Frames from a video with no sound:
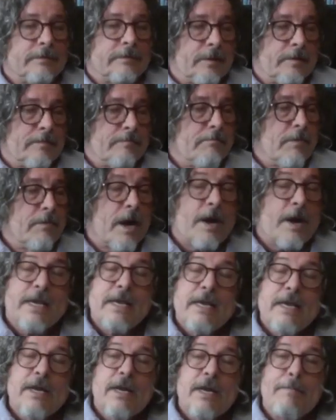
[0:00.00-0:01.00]

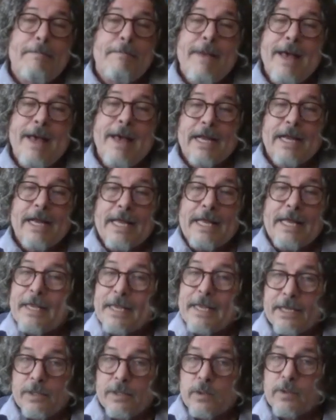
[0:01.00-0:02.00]
materia medica in the
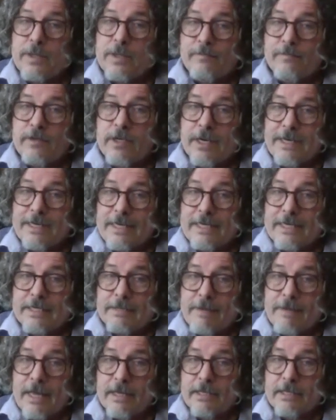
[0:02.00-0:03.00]
history of Chinese
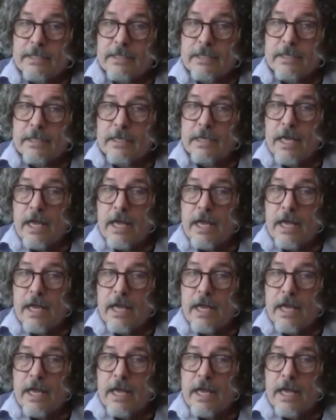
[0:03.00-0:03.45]
medicine.